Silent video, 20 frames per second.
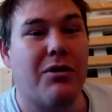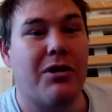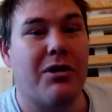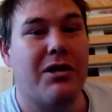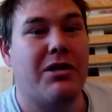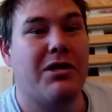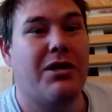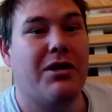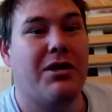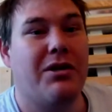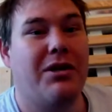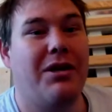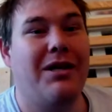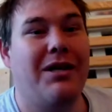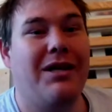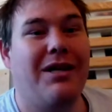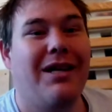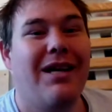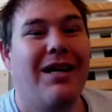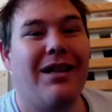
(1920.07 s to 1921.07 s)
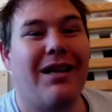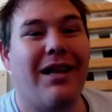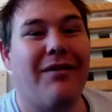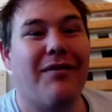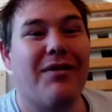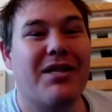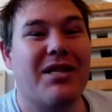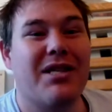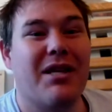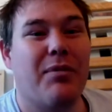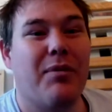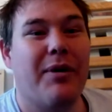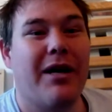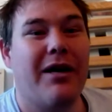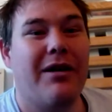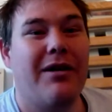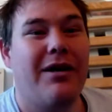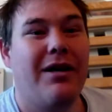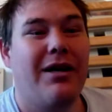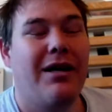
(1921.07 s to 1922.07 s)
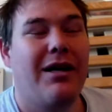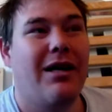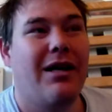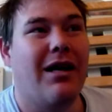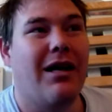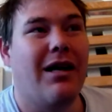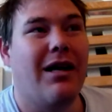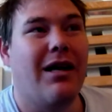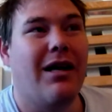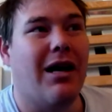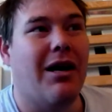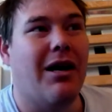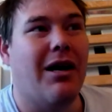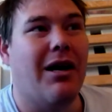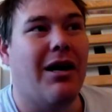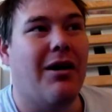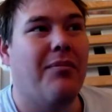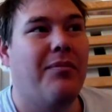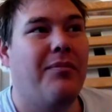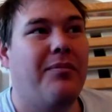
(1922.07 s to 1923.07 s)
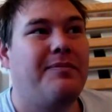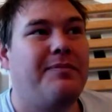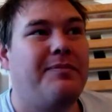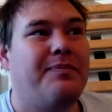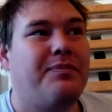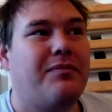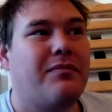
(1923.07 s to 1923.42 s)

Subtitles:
that I wanted to leave a tip about. Um,